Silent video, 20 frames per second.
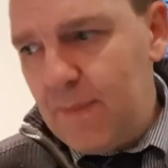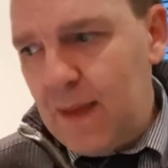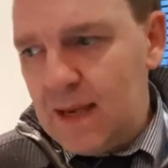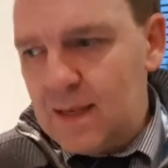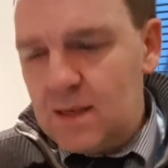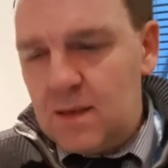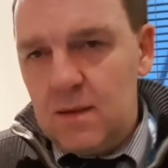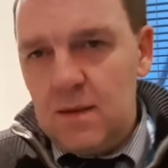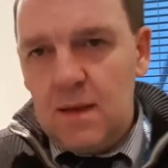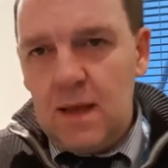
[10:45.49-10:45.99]

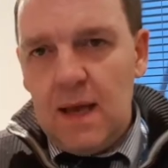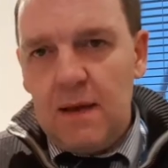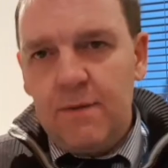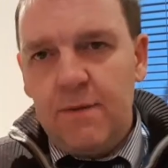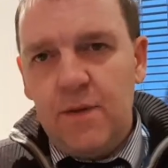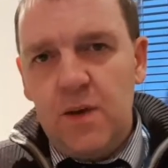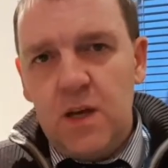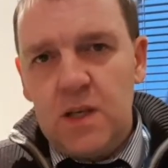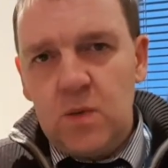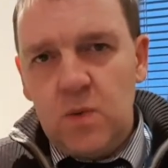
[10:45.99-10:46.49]
That
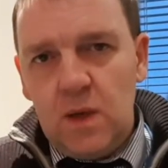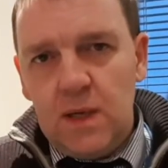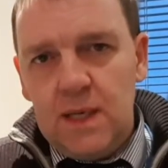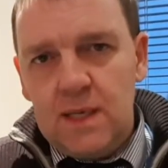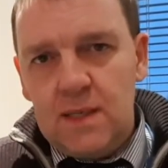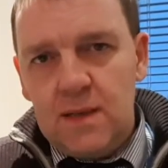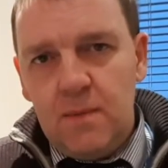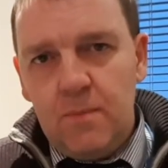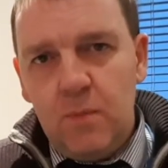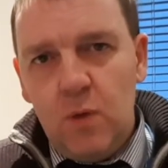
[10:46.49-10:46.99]
first one
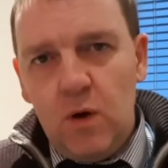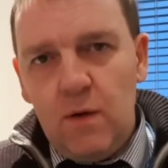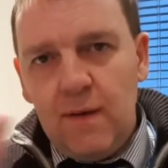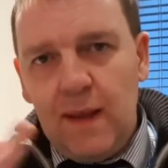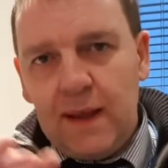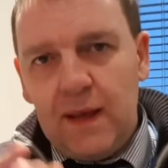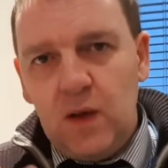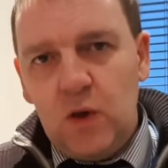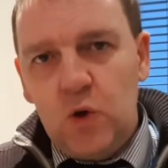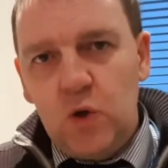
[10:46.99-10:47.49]
is more
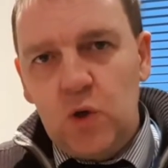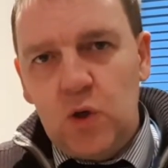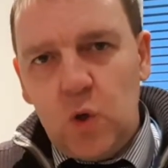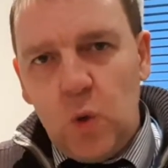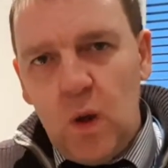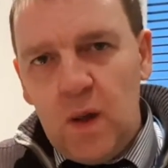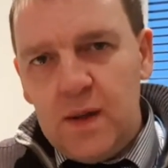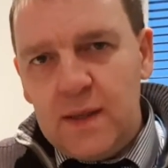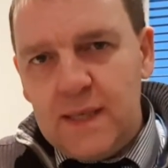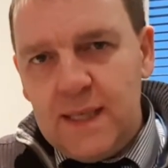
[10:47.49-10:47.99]
like a good
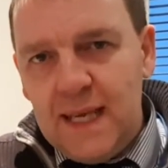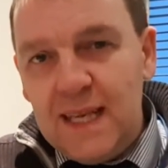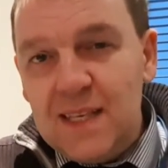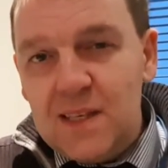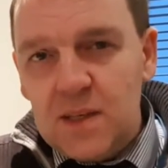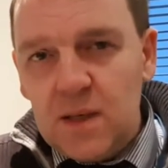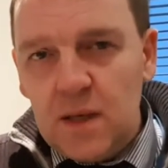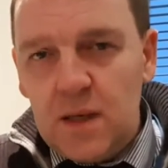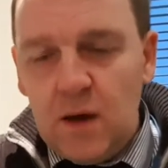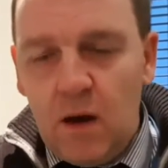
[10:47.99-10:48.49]
quality
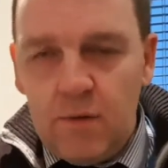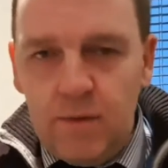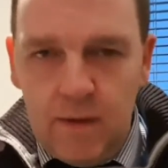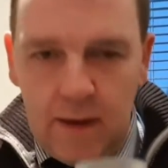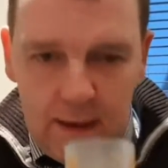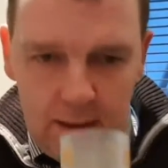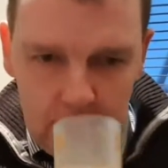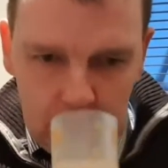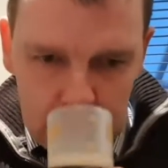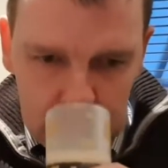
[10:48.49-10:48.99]
instant
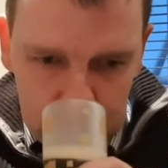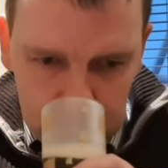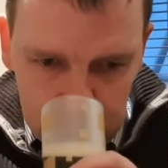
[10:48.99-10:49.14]
coffee.